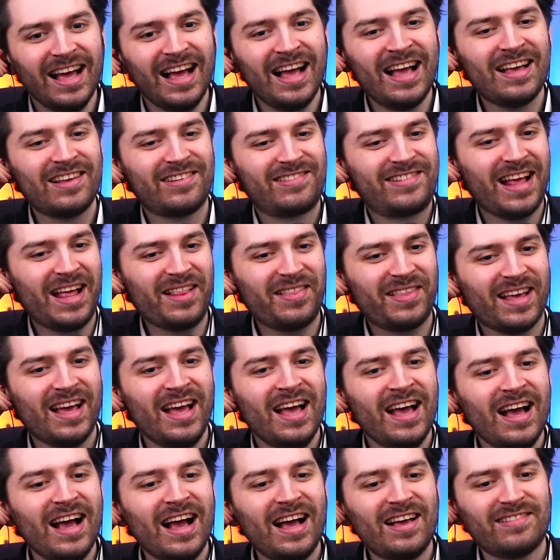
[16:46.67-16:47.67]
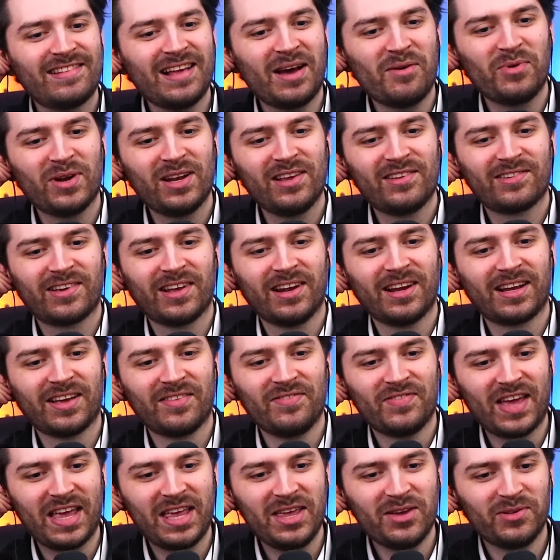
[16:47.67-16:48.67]
is that what he's gonna
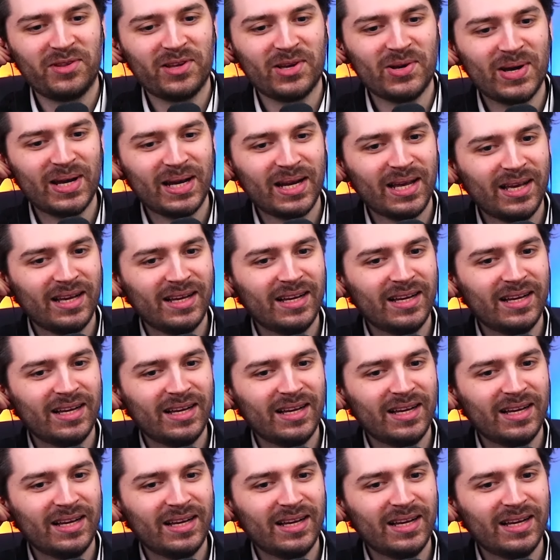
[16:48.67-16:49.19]
continue doing?